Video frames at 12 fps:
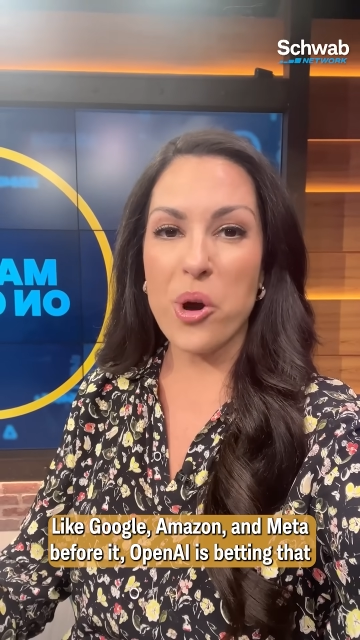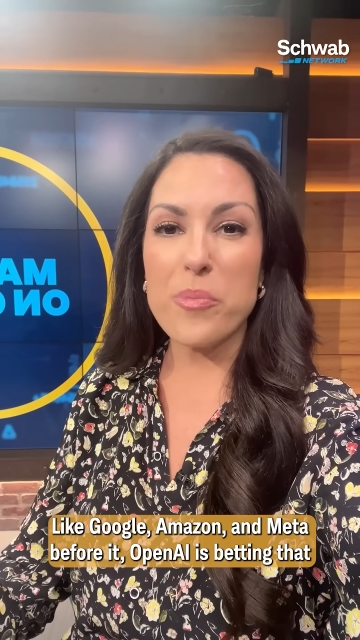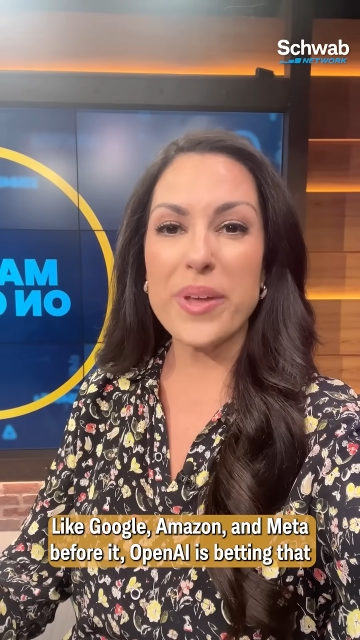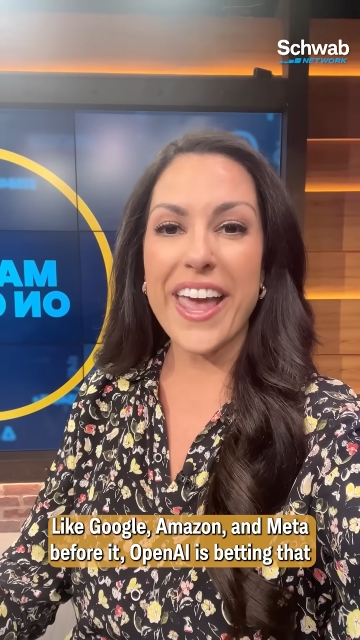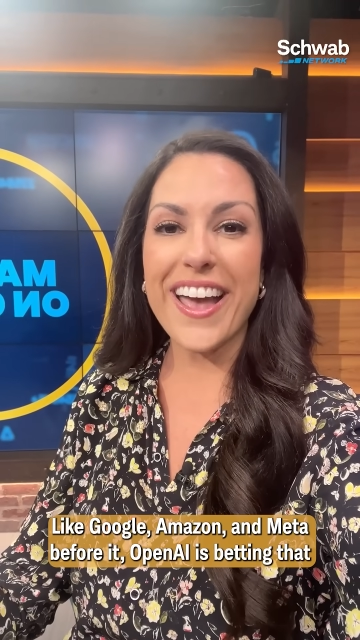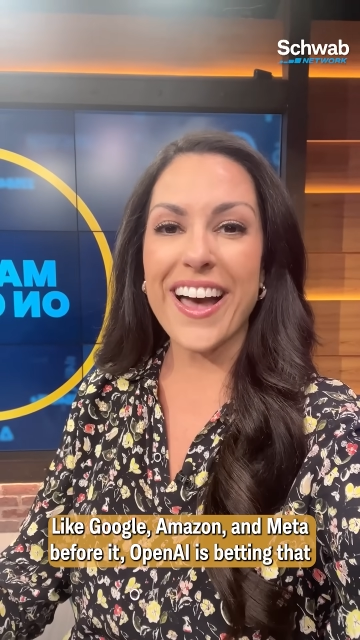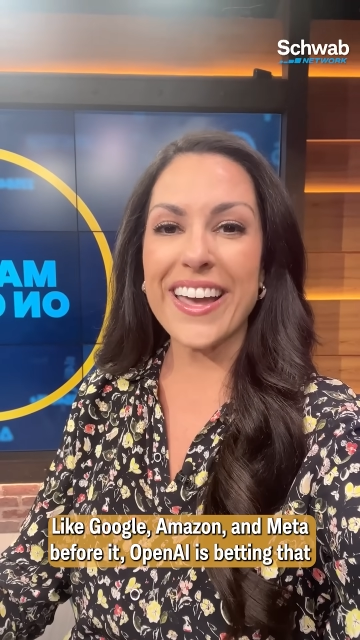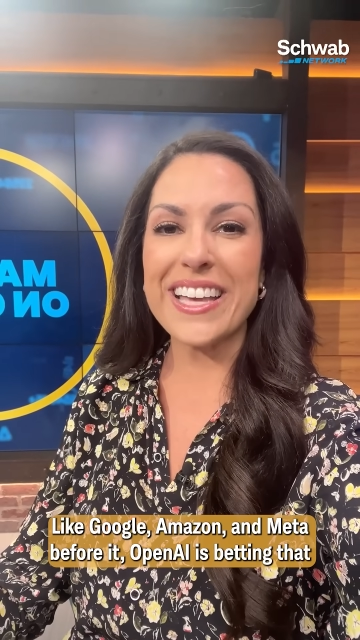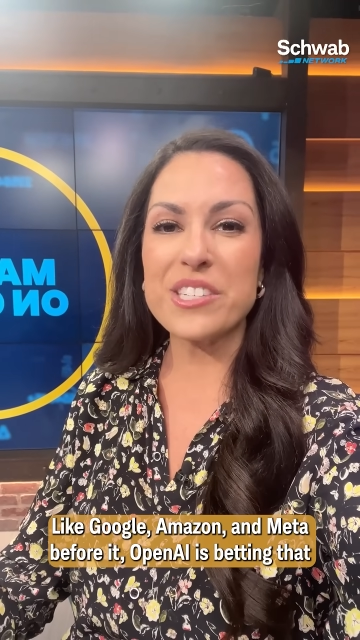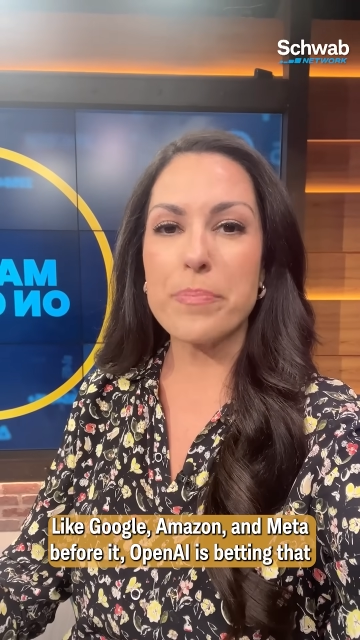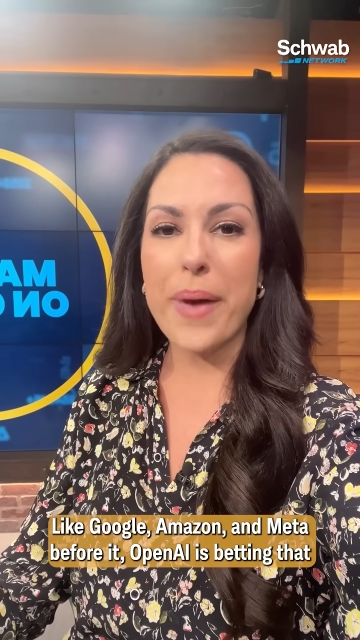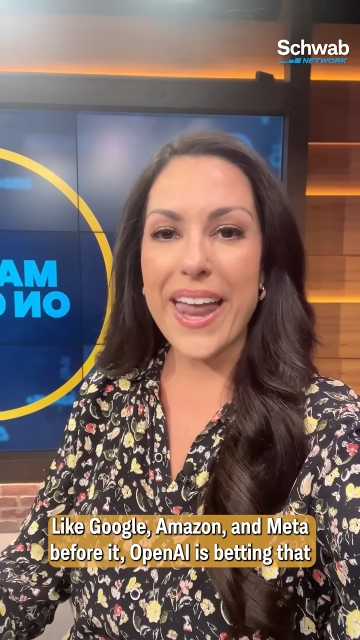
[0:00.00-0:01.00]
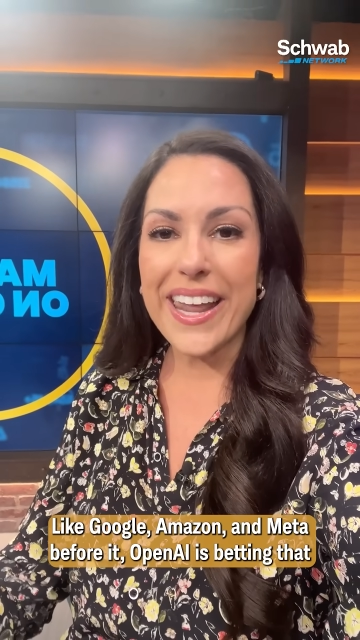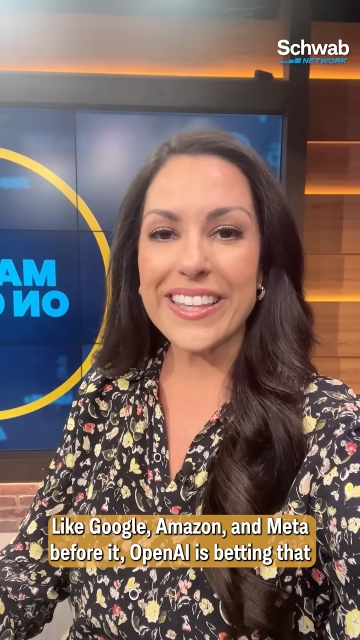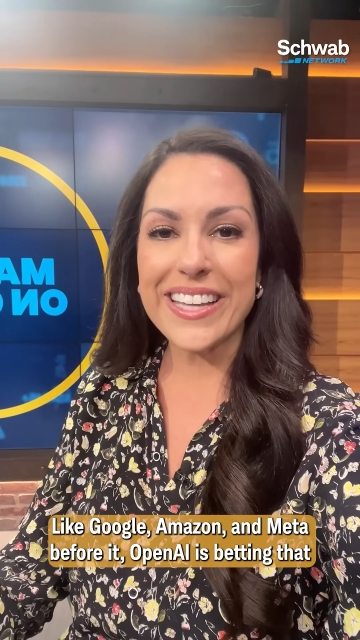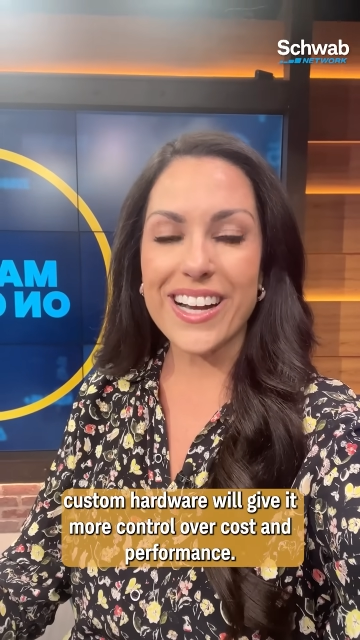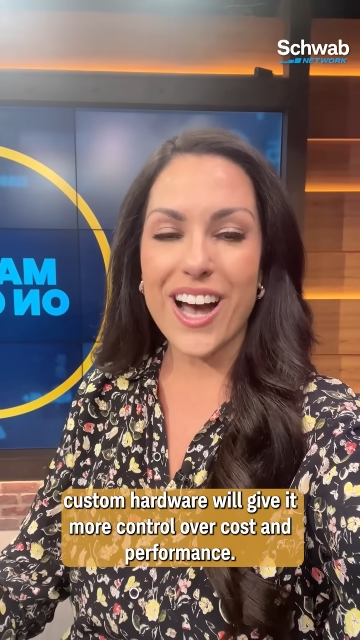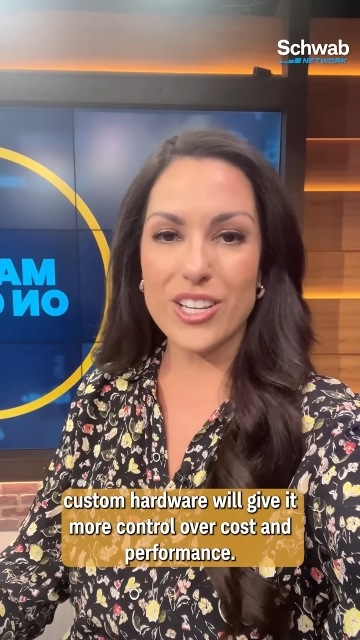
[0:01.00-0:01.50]
OpenAI is
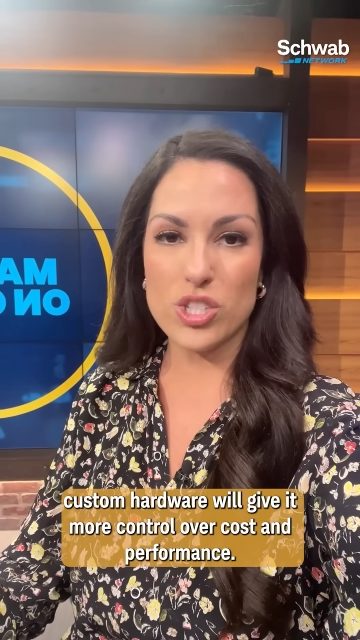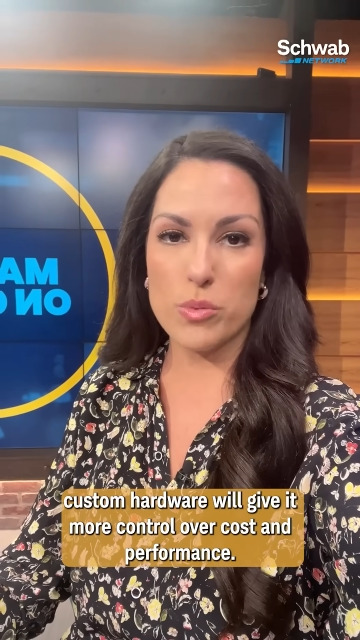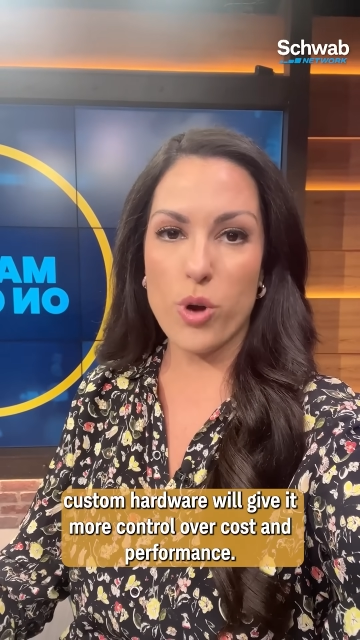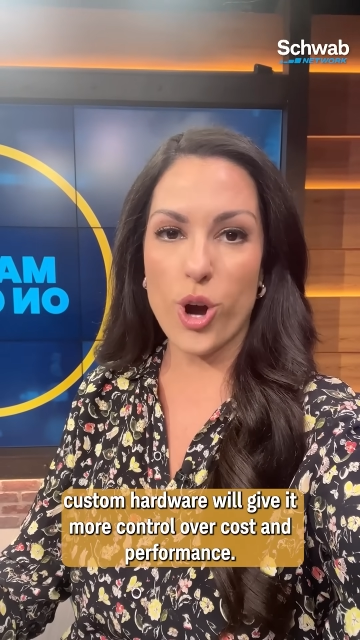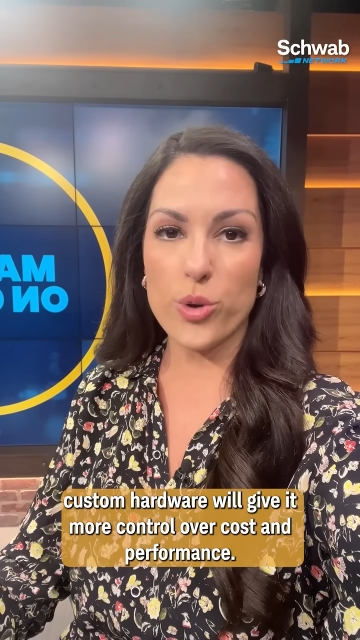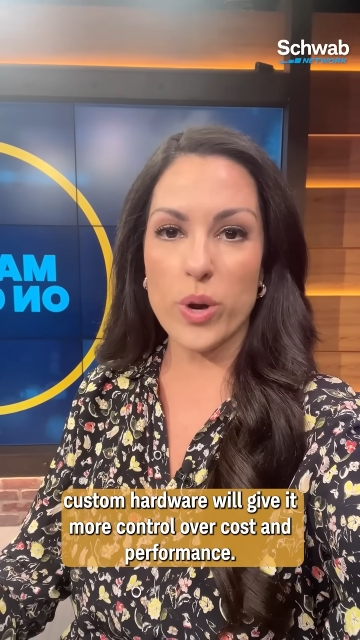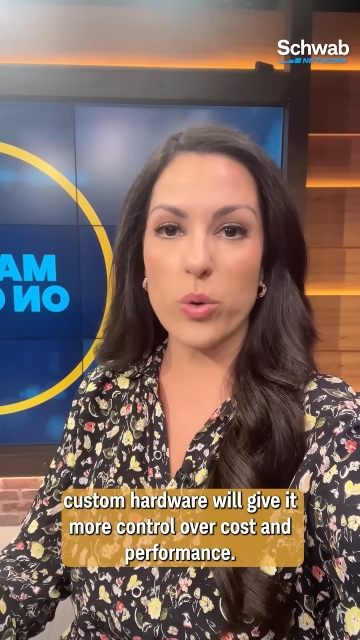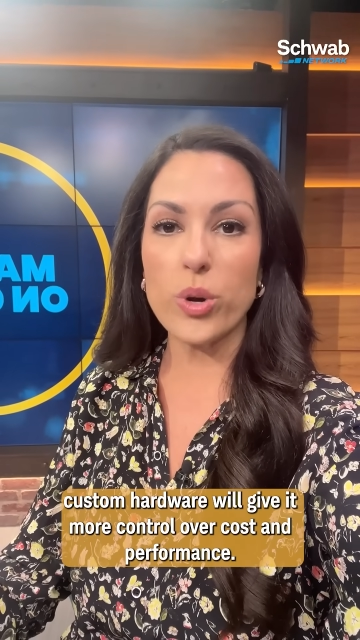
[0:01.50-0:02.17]
betting that custom hardware